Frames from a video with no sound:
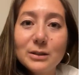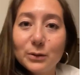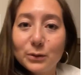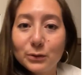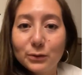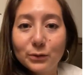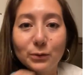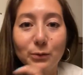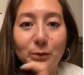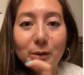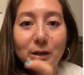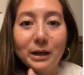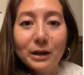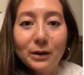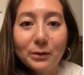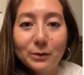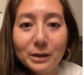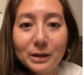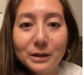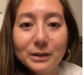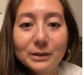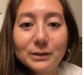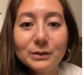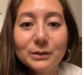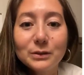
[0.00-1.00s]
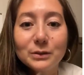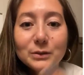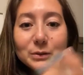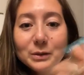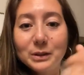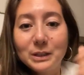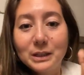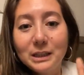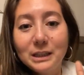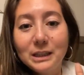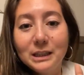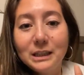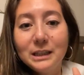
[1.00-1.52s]
the other way around so
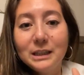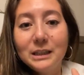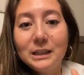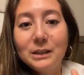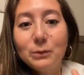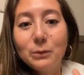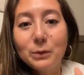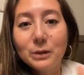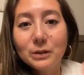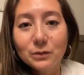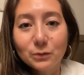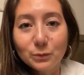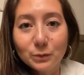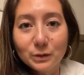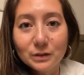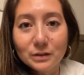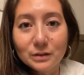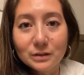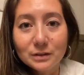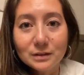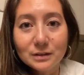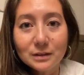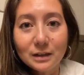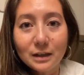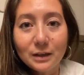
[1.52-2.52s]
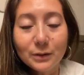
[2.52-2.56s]
he was with